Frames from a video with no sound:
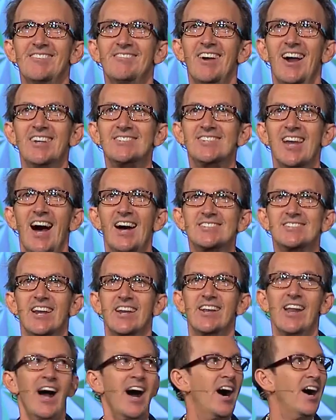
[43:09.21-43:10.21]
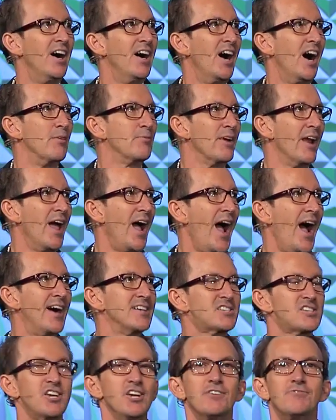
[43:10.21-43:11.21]
Fantastic. Now, I'm going to
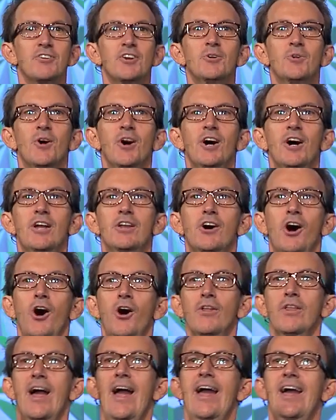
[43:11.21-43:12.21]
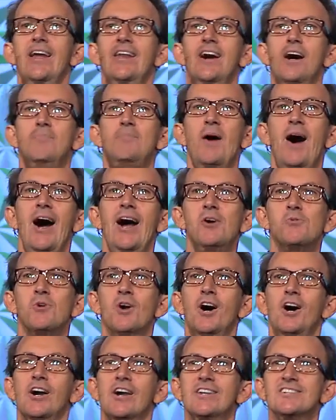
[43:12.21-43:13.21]
ask you if you would hold the hand up high, and
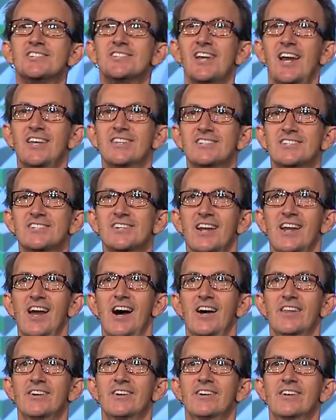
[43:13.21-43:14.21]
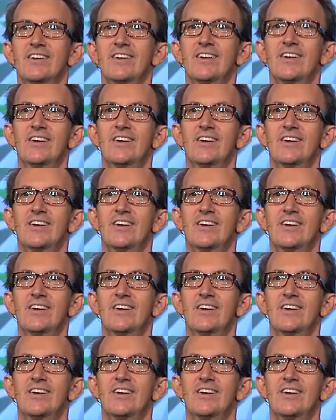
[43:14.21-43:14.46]
we're all going to say this together.